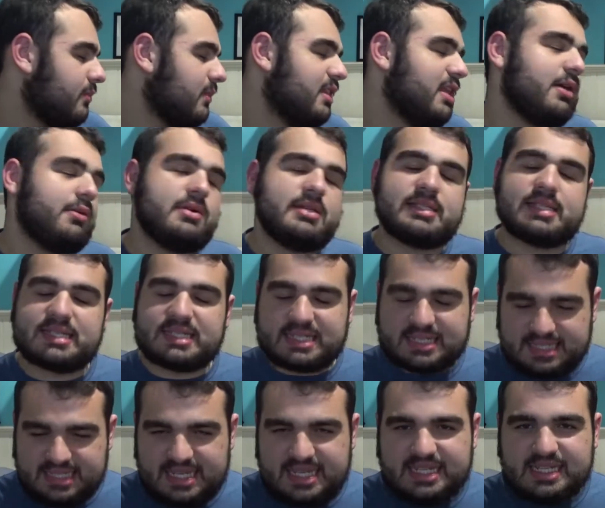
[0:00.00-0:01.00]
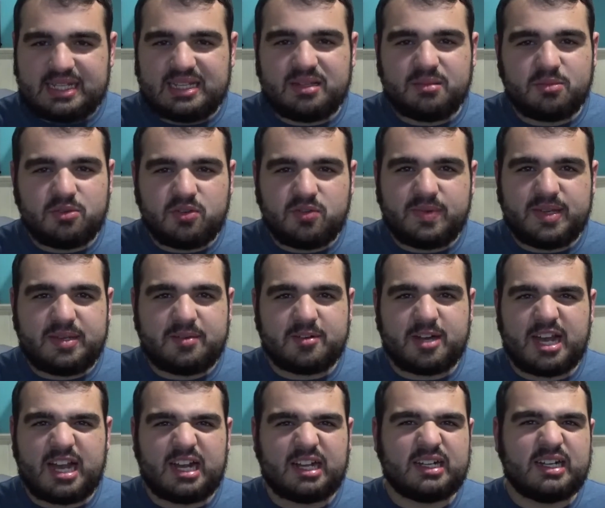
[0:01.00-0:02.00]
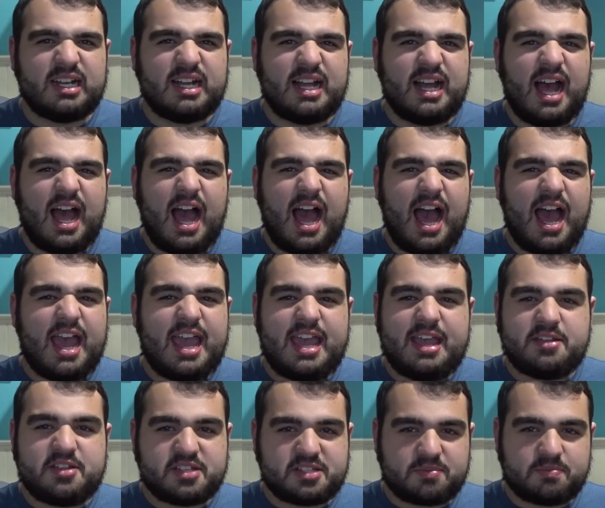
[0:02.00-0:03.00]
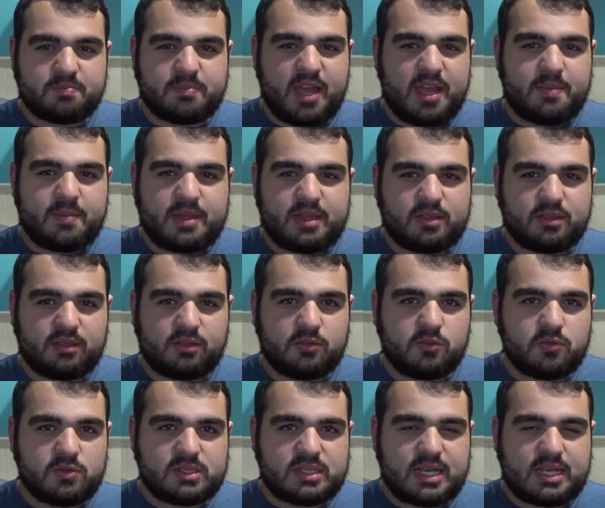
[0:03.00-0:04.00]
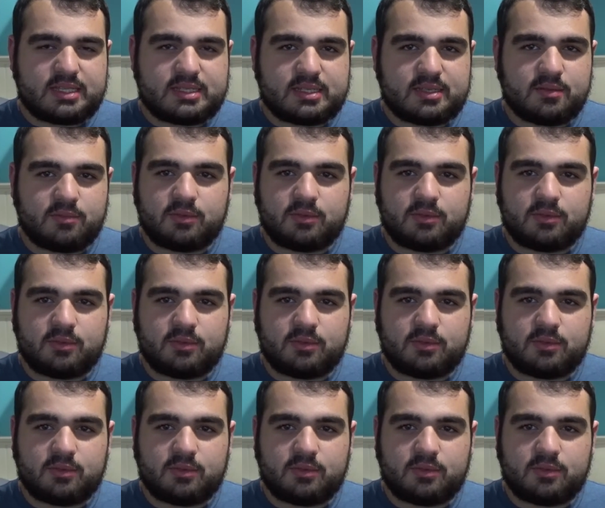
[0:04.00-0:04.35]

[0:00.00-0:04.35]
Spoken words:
there was a scene in the movie where it just made me lose it.